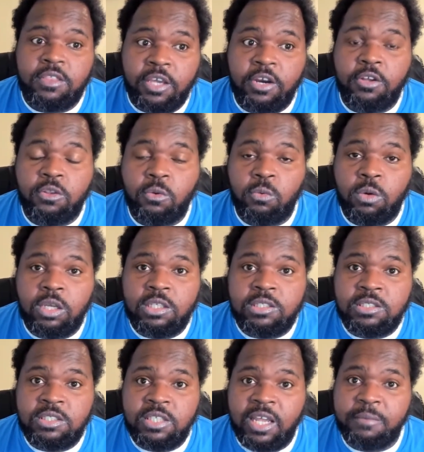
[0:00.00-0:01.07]
they are the
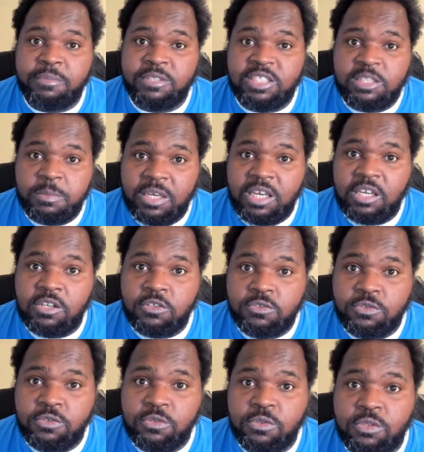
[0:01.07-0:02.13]
ones that have been speaking the
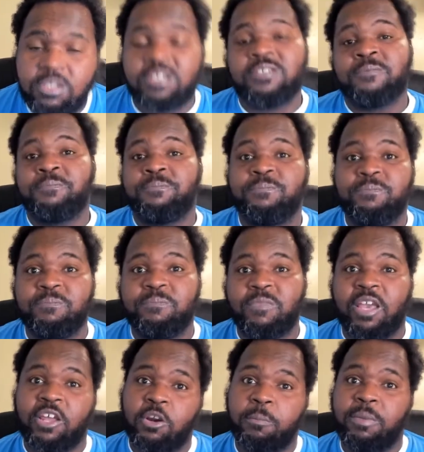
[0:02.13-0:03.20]
truth
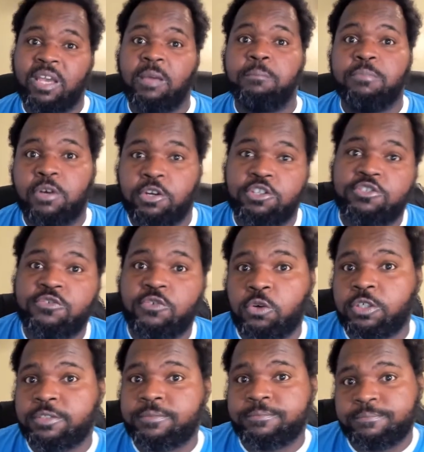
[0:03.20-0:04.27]
and are being punished
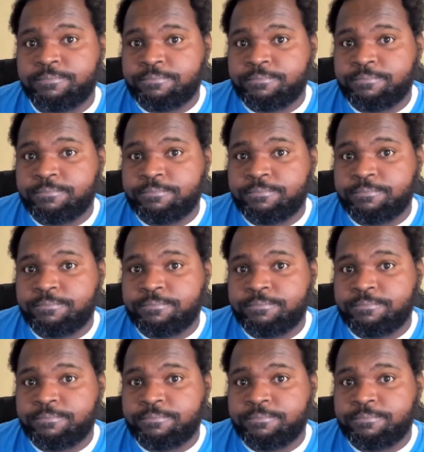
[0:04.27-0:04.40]
for it.